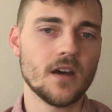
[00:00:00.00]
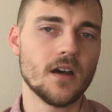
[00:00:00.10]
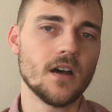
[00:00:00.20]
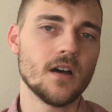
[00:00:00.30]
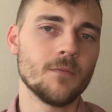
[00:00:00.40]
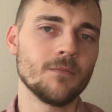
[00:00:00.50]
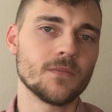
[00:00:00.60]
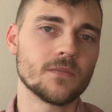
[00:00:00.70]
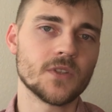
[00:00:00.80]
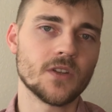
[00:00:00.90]

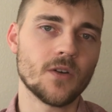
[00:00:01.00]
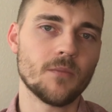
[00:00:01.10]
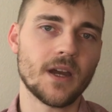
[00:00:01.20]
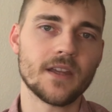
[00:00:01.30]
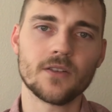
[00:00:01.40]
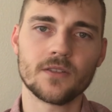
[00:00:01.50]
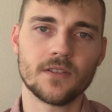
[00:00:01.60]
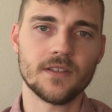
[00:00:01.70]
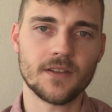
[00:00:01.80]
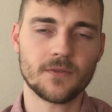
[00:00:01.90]
by your
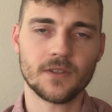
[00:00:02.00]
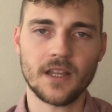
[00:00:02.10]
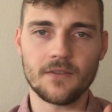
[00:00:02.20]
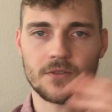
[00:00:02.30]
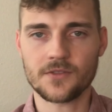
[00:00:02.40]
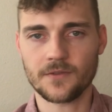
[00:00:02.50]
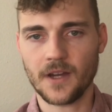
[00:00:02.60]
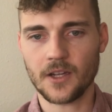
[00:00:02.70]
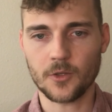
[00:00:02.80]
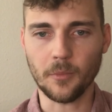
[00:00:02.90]
different levels of
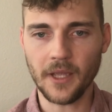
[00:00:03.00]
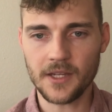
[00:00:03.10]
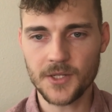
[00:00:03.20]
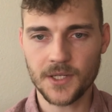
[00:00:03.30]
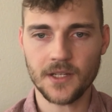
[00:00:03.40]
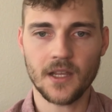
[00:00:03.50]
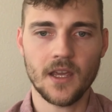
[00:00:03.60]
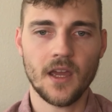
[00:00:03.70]
occupation